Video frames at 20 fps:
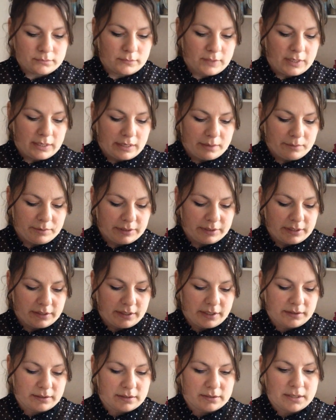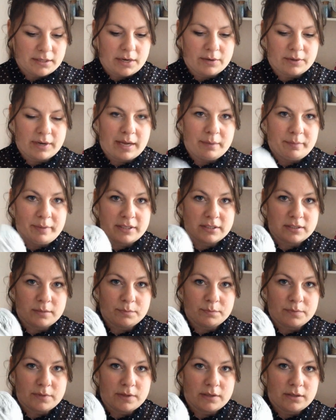And I really like this yarn. I picked
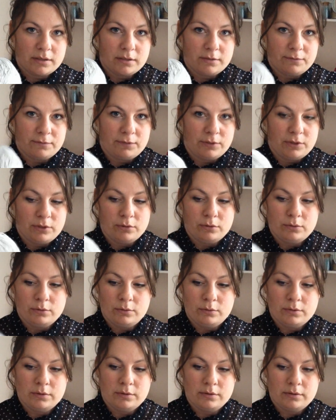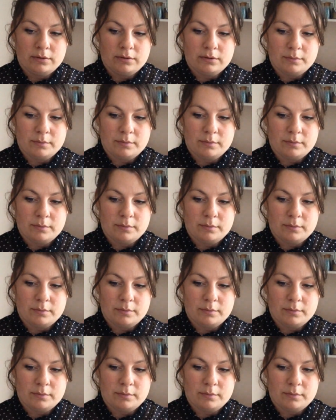up a few